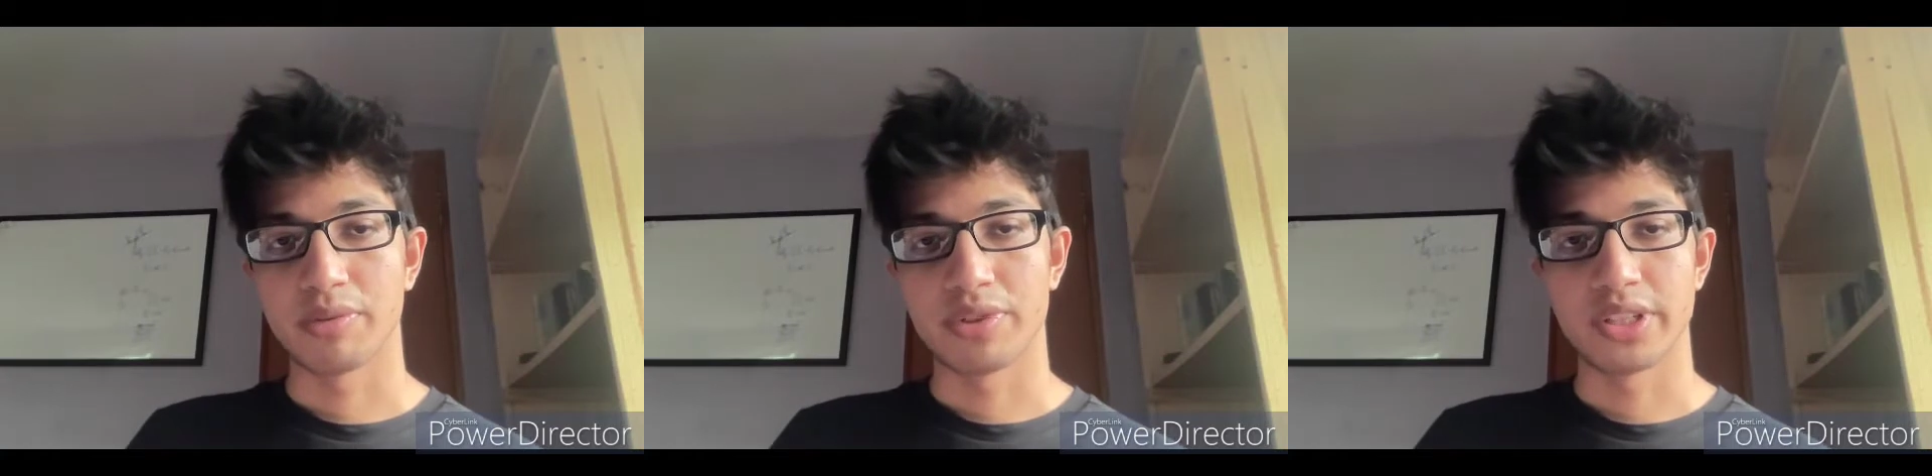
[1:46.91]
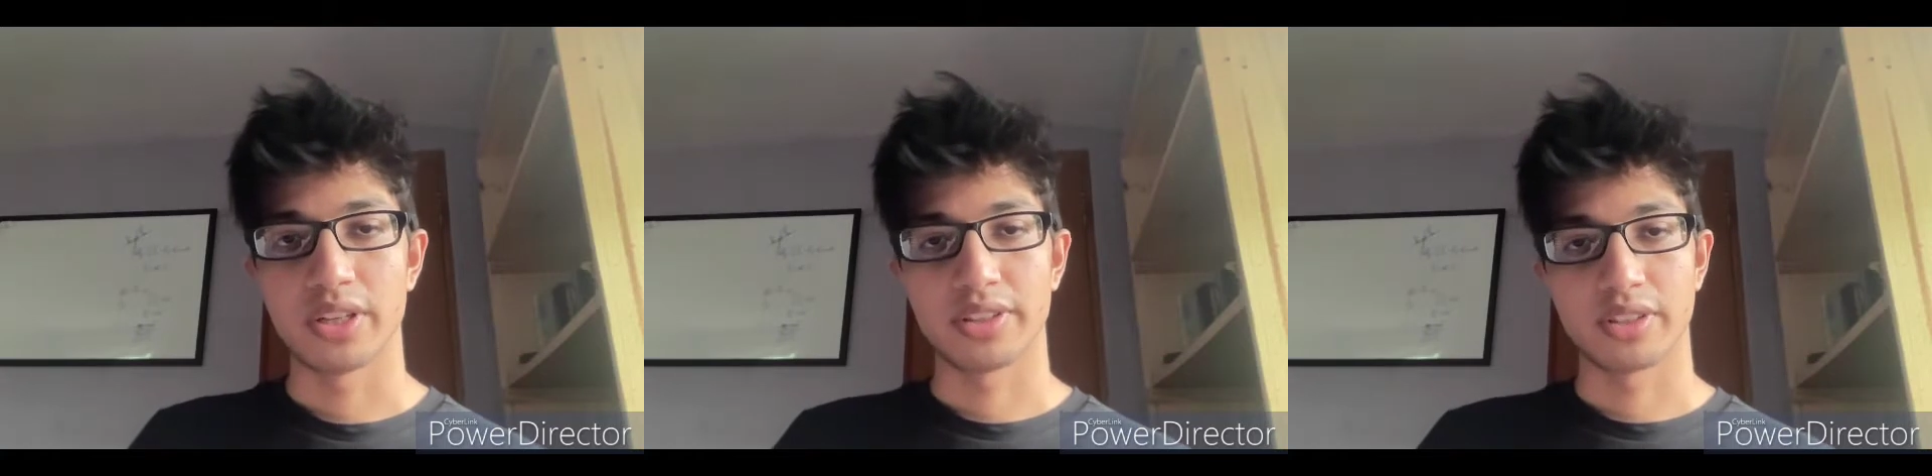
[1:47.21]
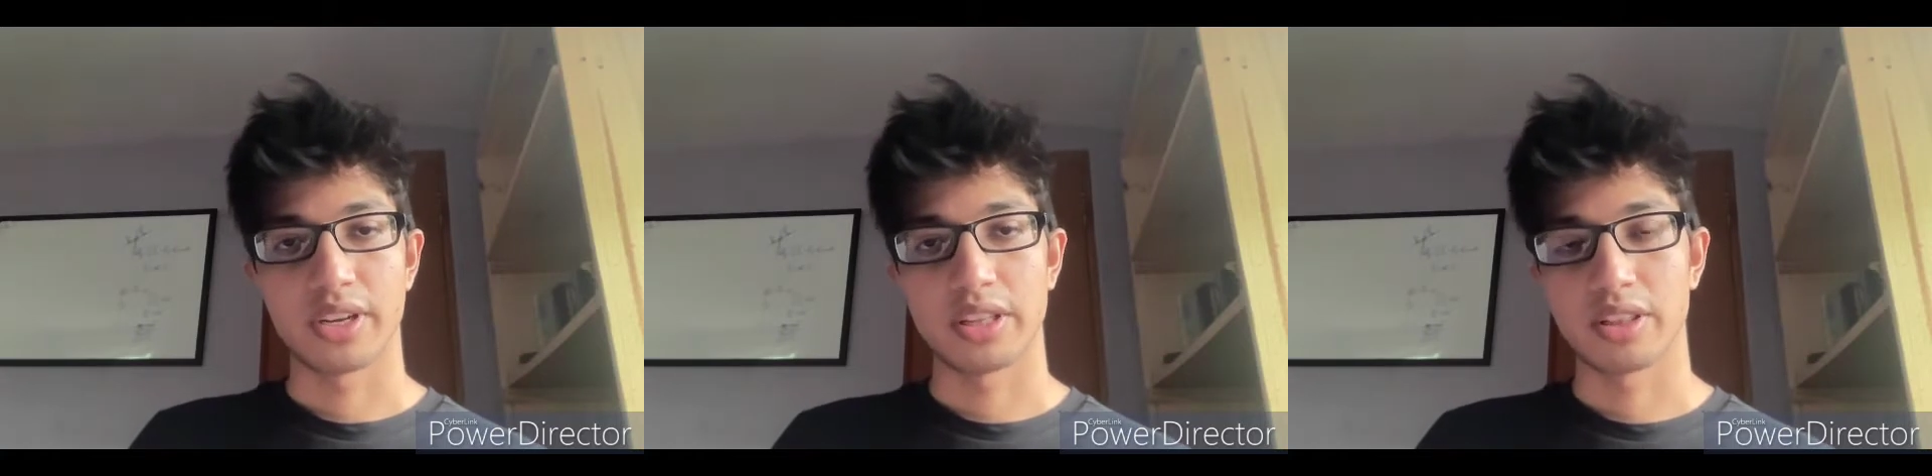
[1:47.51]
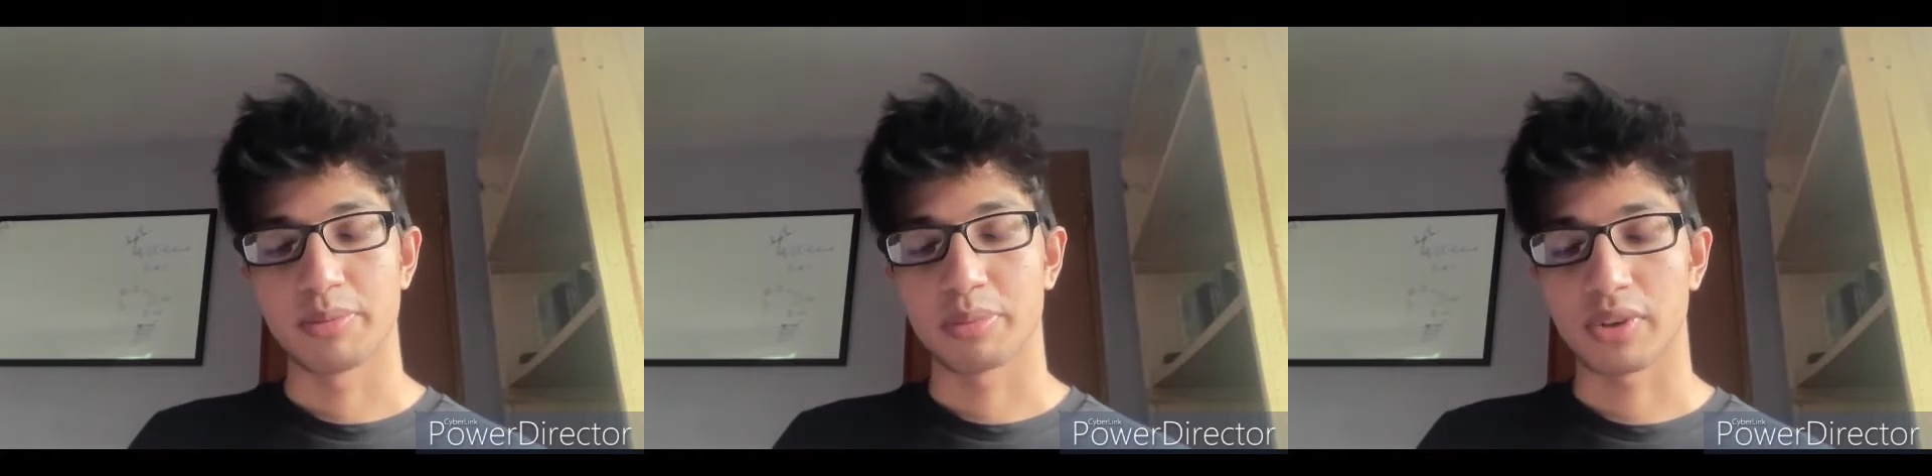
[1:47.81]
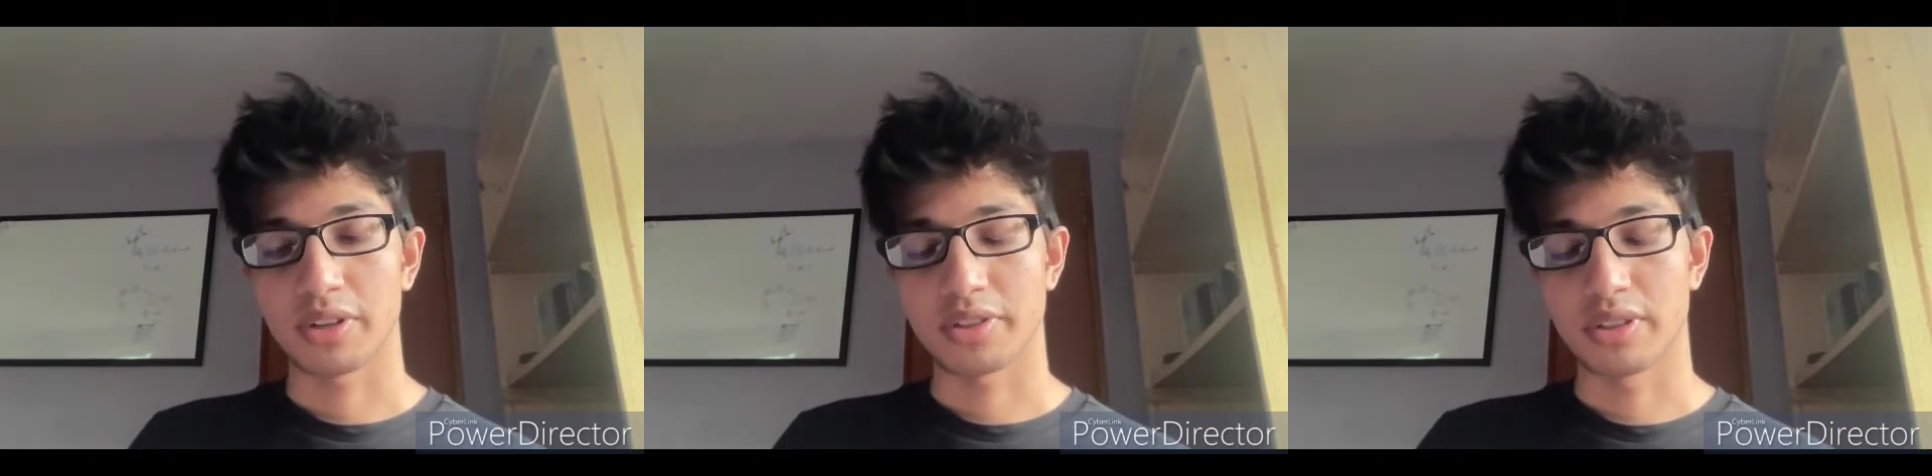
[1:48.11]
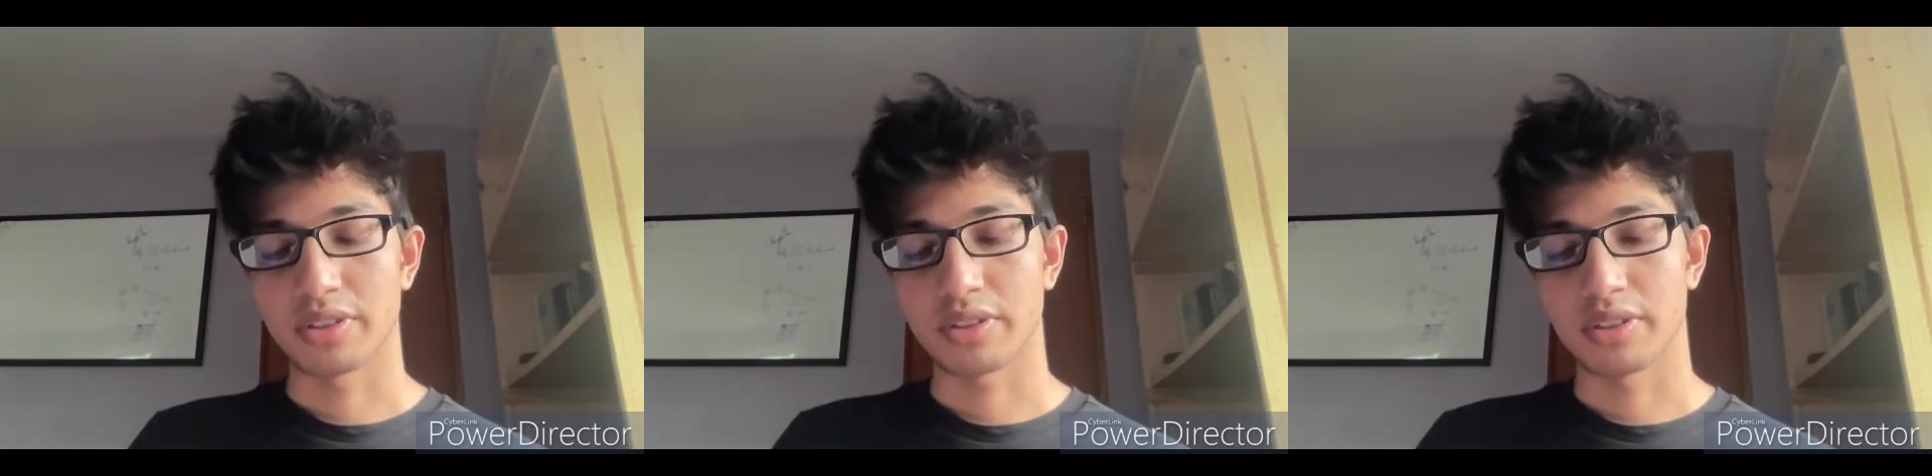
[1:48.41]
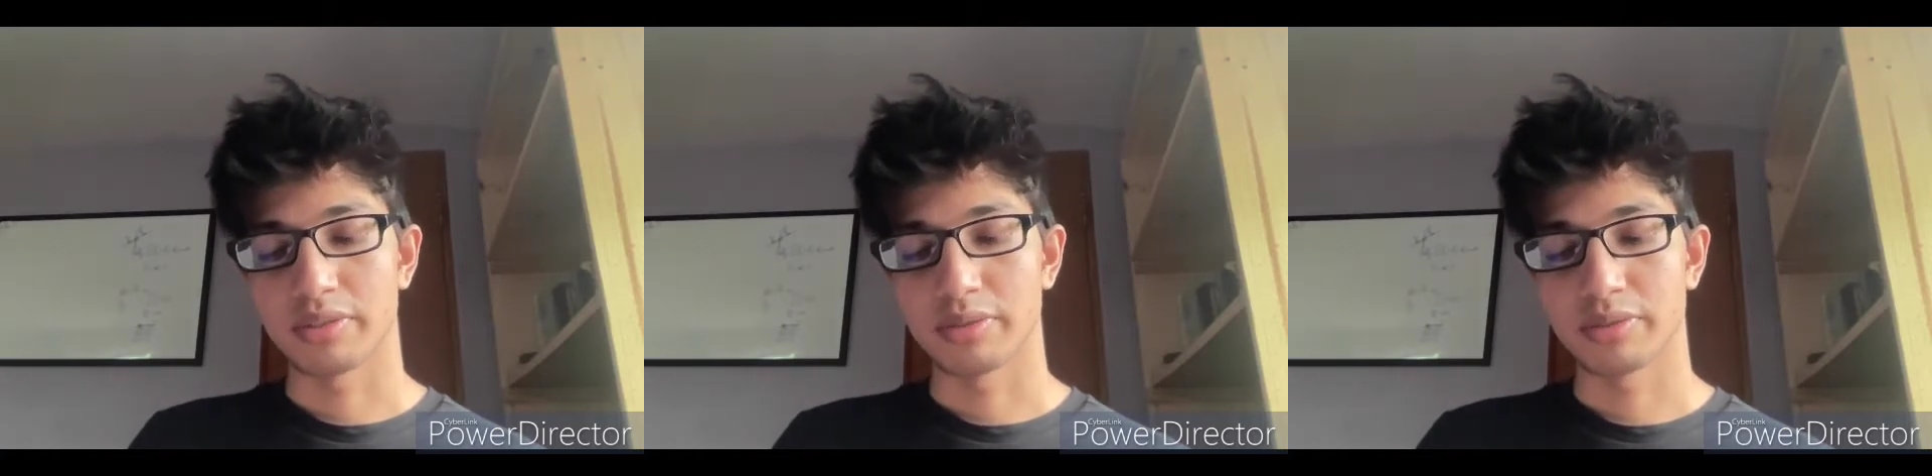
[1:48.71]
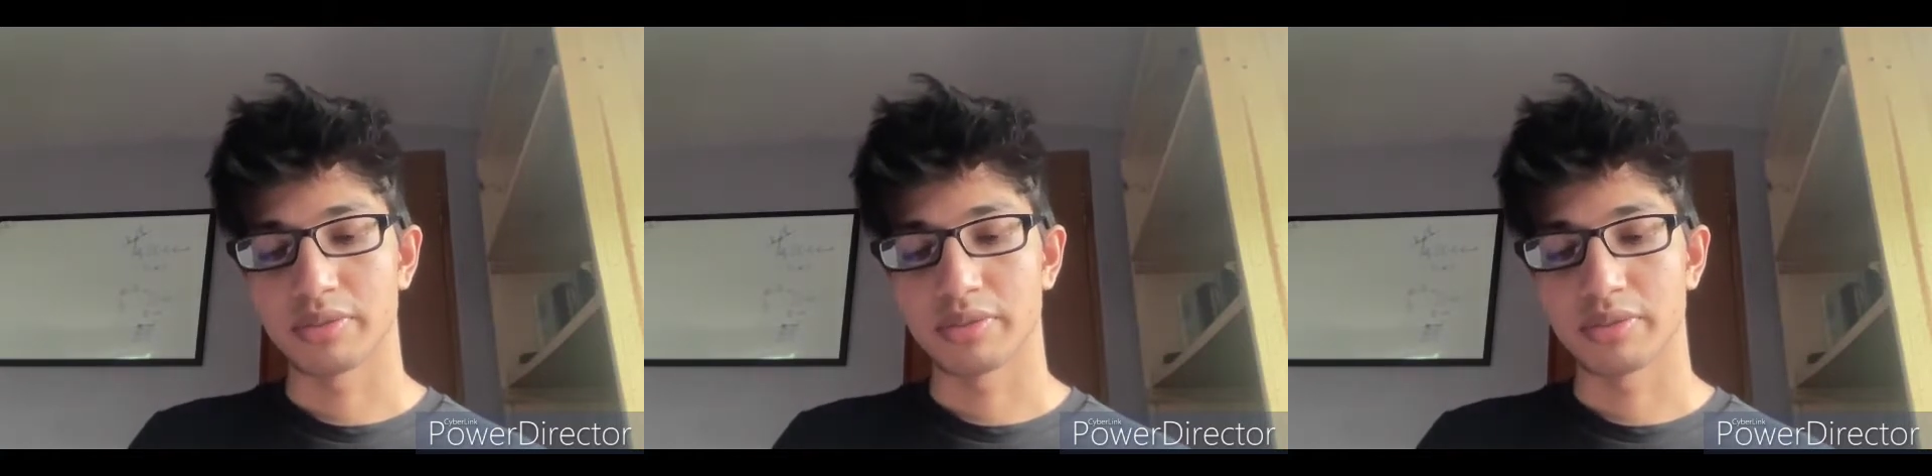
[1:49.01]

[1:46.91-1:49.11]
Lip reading: facilitate the process of